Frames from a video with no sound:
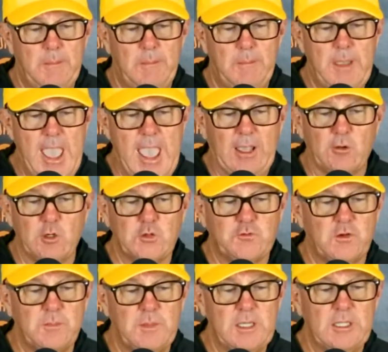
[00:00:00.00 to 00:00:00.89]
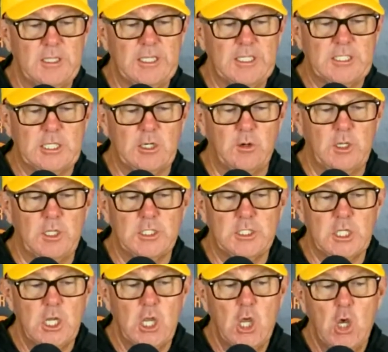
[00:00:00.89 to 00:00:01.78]
anglers from the Elite
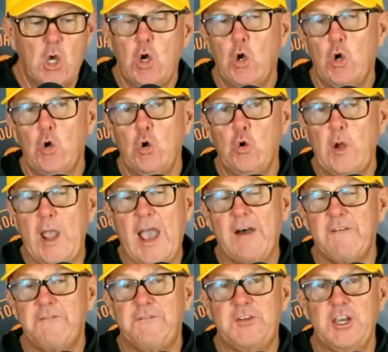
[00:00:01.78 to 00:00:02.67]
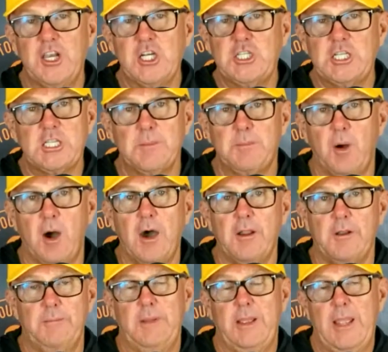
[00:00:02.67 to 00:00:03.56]
Series who have finished at the
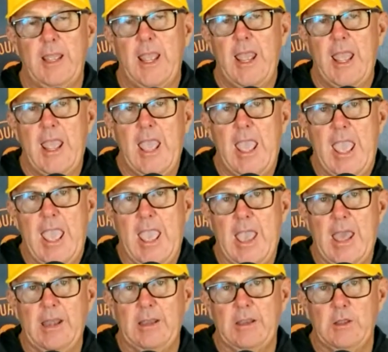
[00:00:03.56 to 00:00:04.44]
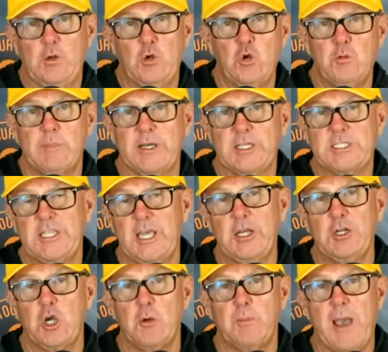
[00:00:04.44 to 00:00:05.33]
bottom and who must
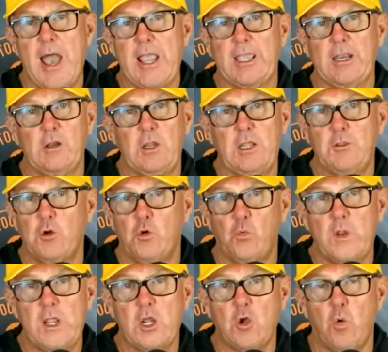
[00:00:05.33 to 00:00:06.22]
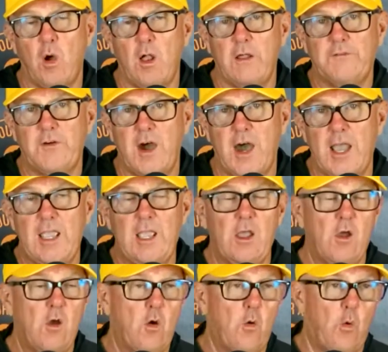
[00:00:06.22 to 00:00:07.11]
then go back and either requalify
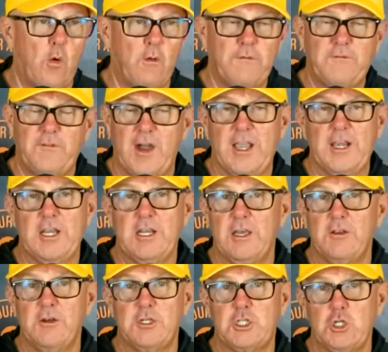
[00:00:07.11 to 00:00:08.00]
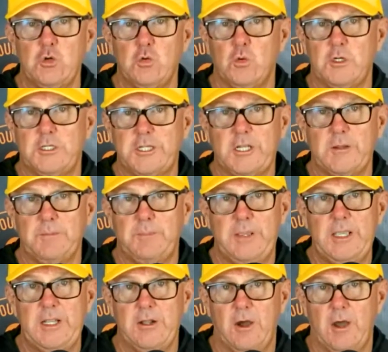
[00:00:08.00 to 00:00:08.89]
or find another tour to
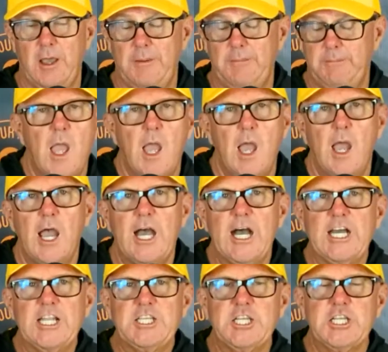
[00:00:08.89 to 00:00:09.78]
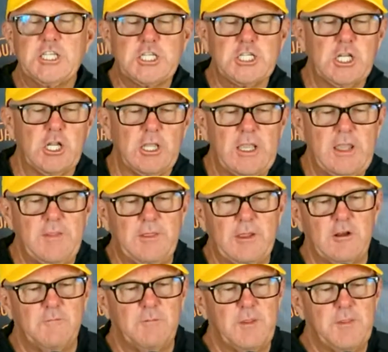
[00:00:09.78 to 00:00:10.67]
compete on. Additionally,
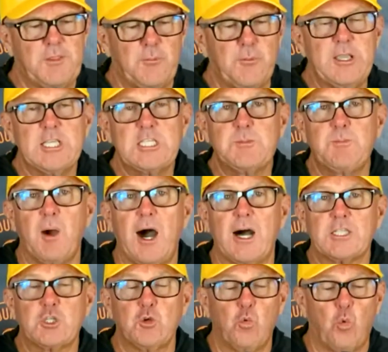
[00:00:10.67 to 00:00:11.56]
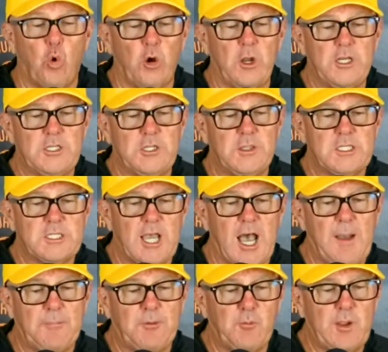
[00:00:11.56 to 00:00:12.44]
there have been 3 spots awarded to the
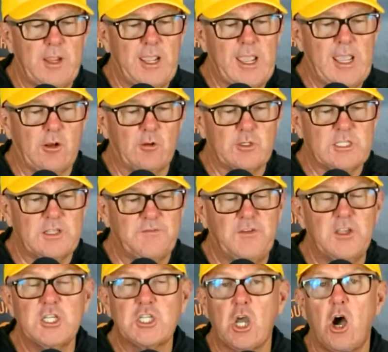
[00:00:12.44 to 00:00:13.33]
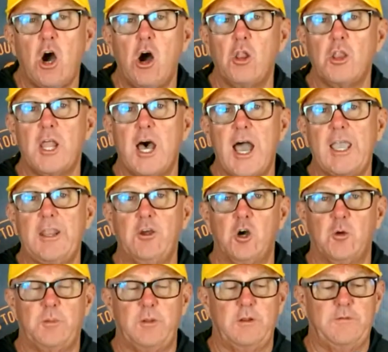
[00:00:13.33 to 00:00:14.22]
top 3 anglers that fish all 9
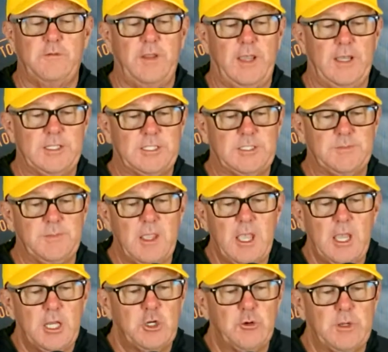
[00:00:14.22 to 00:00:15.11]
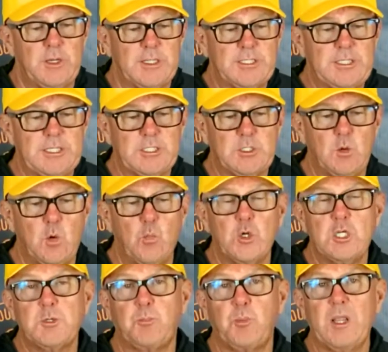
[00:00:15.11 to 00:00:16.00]
Open events during the season,
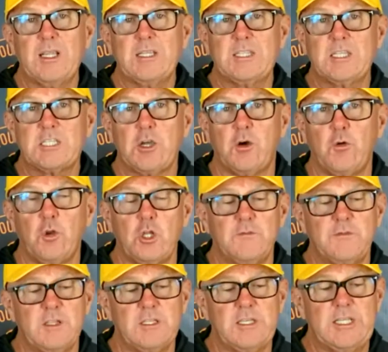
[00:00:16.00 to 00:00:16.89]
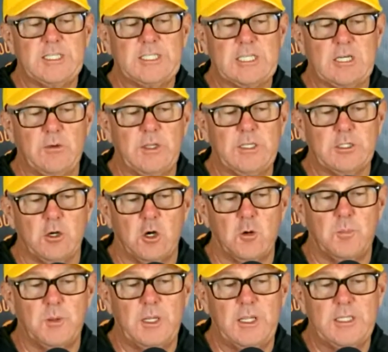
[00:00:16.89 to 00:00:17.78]
which brings the total of Elite Series
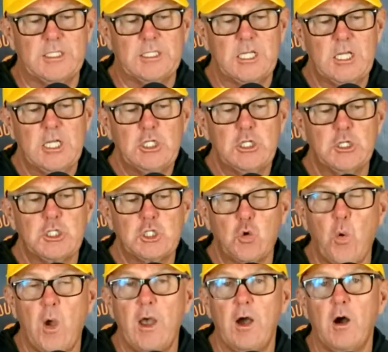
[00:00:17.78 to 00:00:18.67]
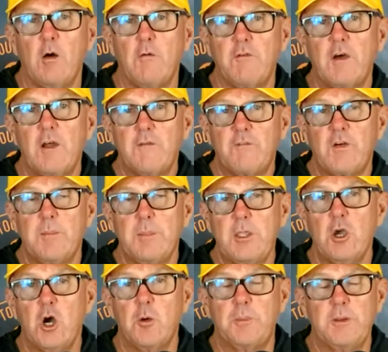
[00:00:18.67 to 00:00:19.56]
openings to 12 from
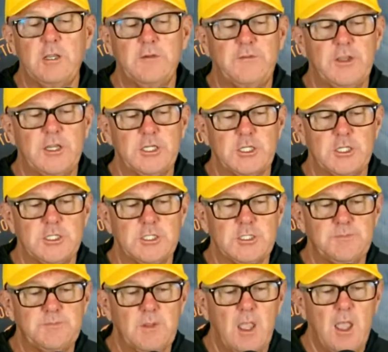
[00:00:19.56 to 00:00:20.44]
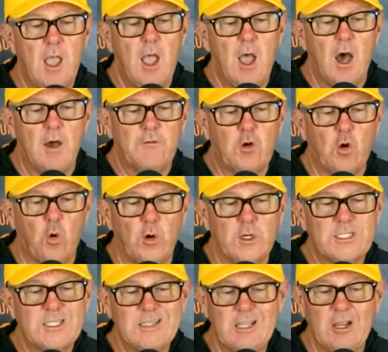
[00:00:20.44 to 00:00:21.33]
the Open divisions. Of
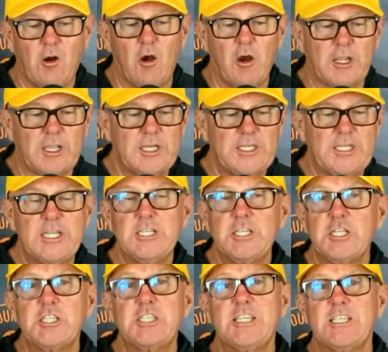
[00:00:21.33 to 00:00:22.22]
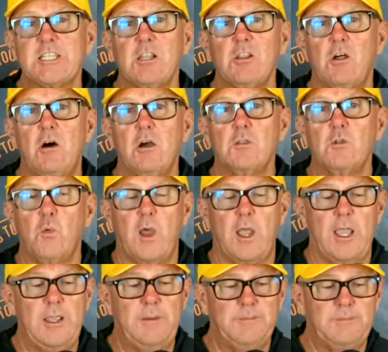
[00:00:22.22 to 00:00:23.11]
course, there are contingencies along the
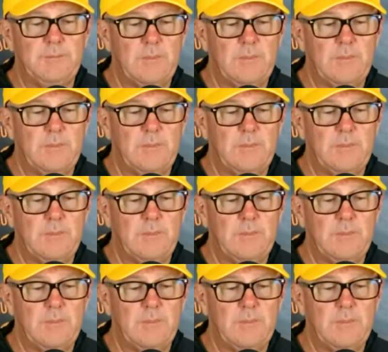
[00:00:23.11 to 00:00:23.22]
way.